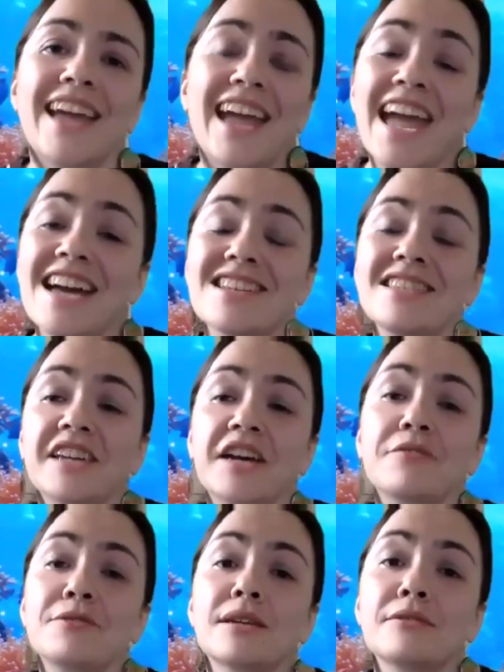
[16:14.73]
and uh,
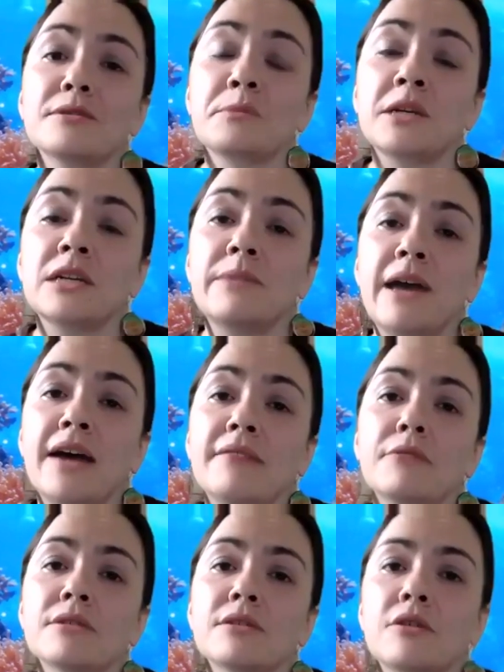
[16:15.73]
it was it was pretty bad.
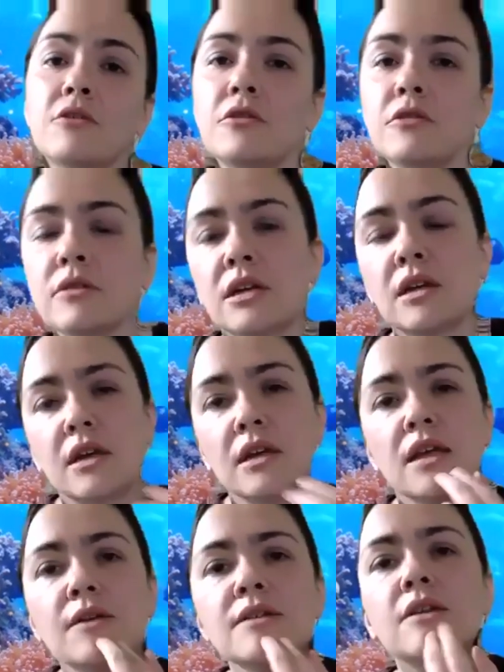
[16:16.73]
There was a whole
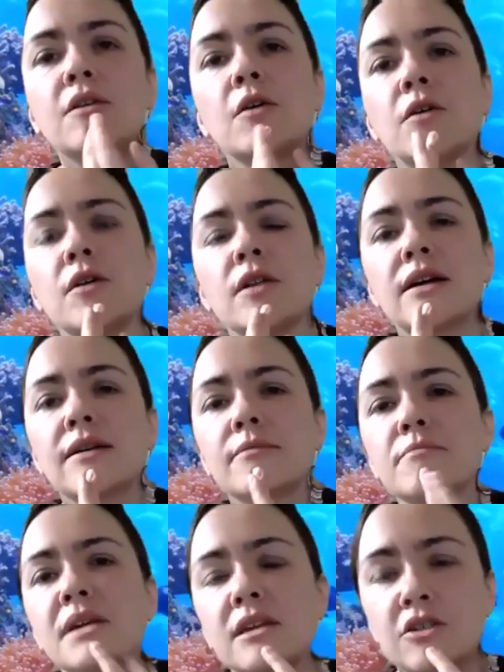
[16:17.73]
there was a whole uh,
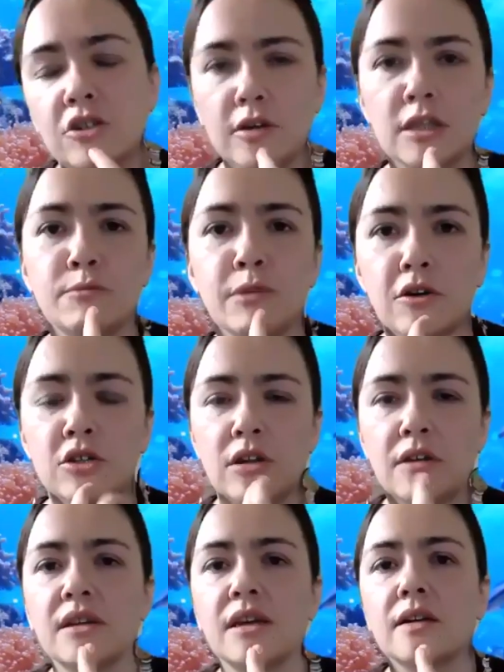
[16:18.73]
miniature explosion
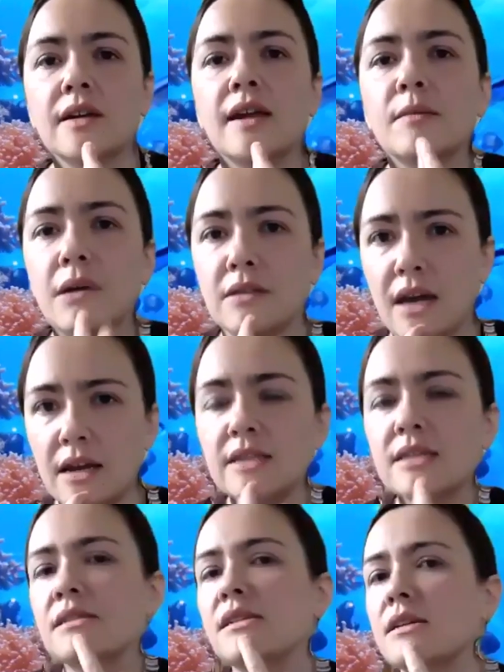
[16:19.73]
on the internet about that
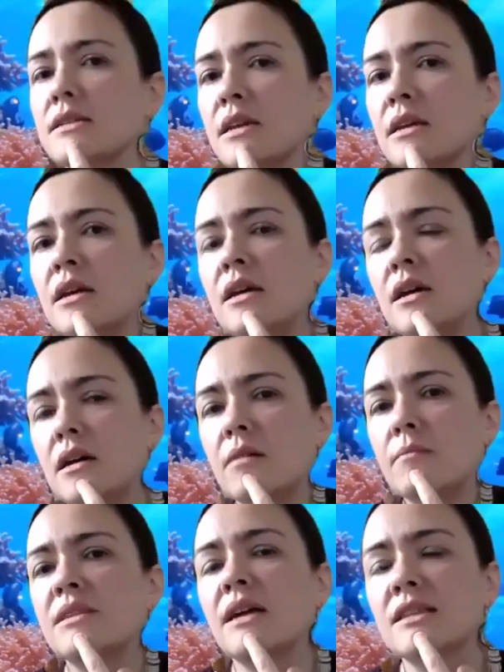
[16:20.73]
incident.
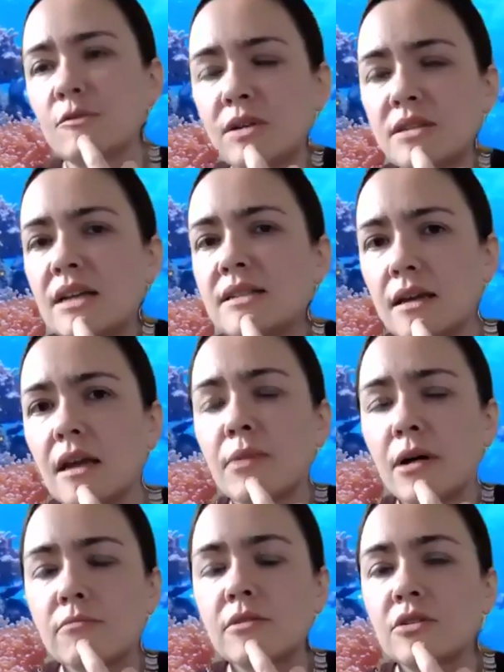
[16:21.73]
Um, but that's the one that did get
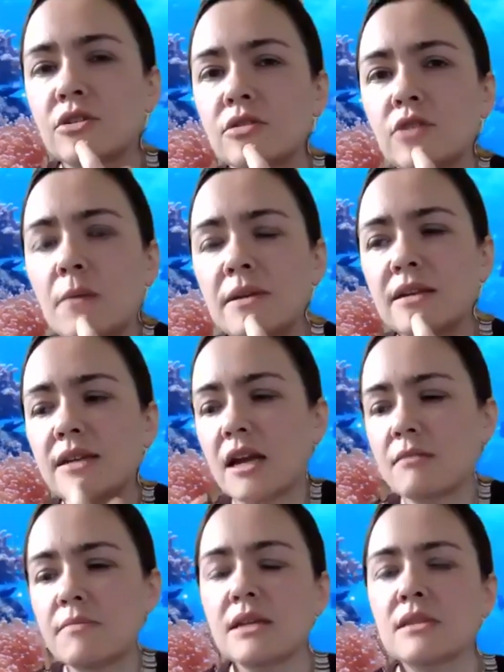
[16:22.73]
published. Dropping a
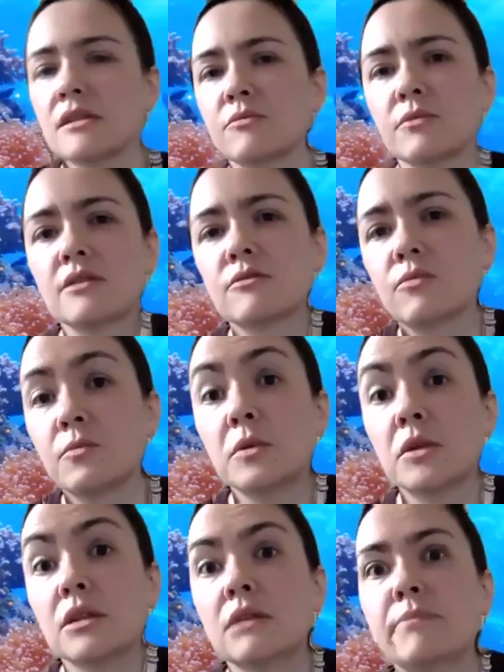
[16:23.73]
database is is
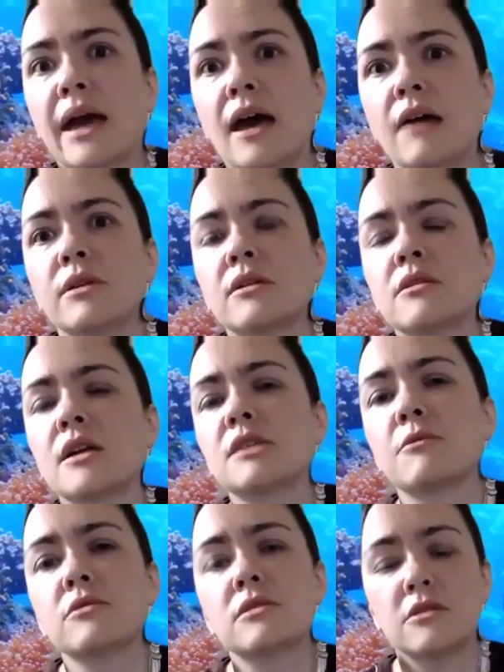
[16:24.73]
really bad when you're not
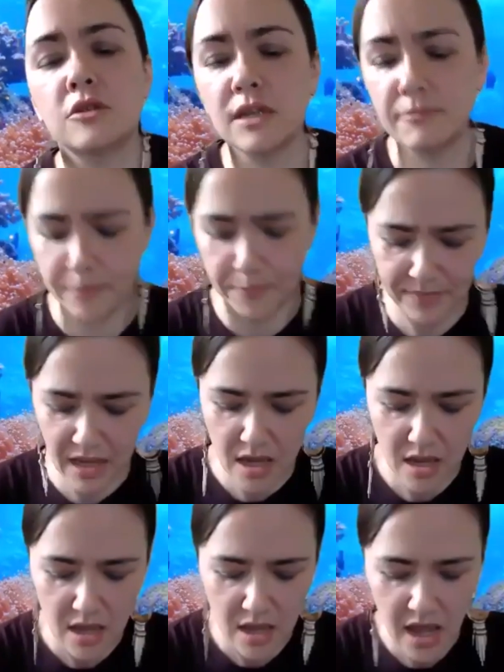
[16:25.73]
supposed to do it,
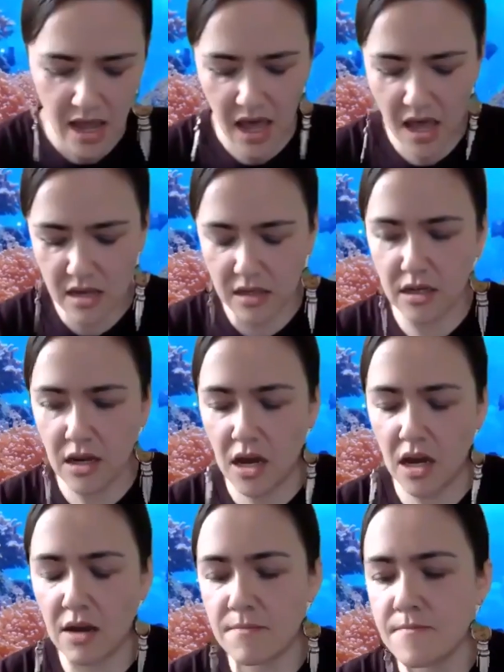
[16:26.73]
and
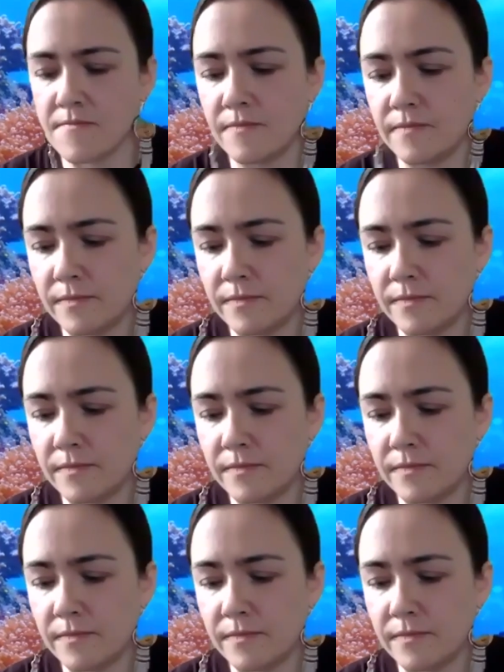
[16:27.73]
um,